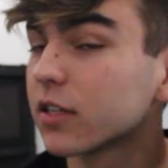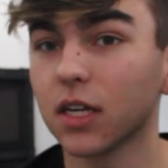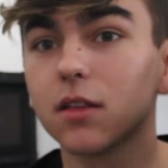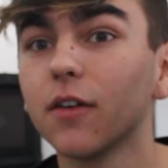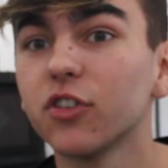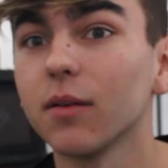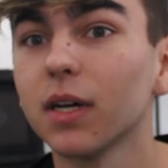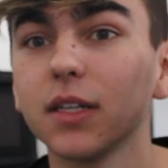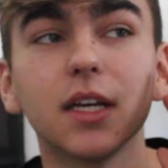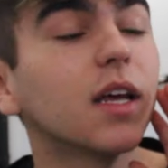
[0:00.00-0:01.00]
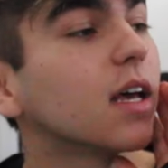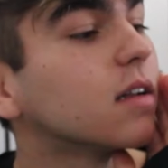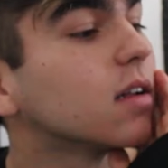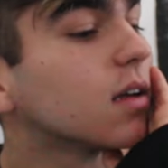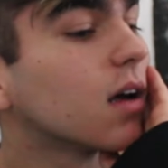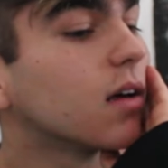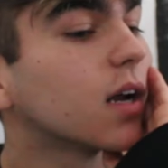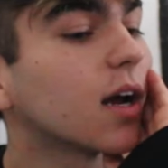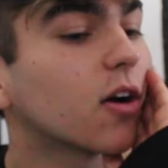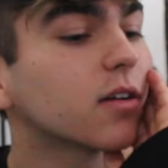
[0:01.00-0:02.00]
Because I love Jon Bellion, and
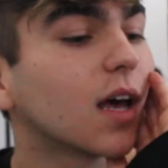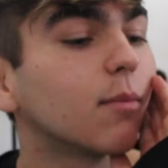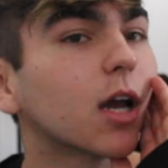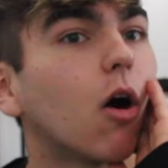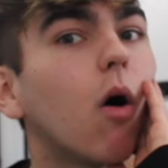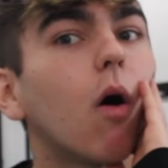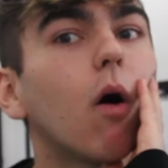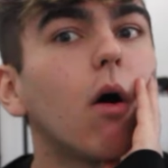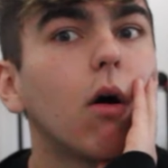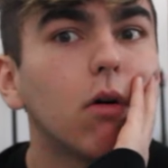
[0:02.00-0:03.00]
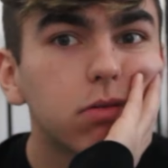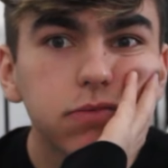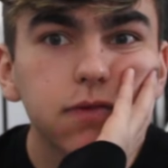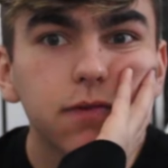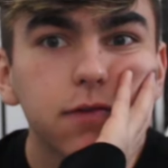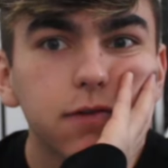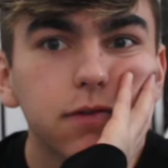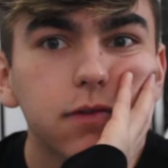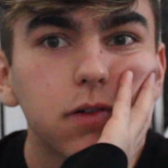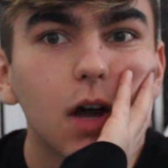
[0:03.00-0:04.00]
when I heard that, I'm like, oh,
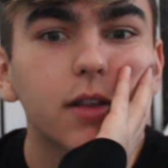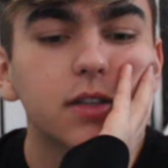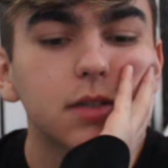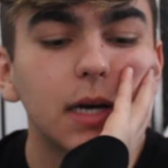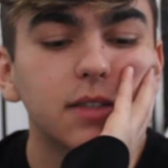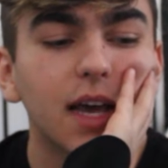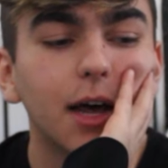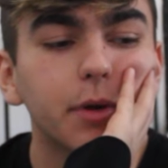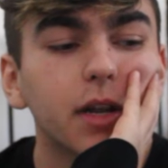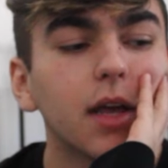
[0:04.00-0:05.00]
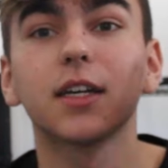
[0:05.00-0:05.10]
fuck, this is about to happen.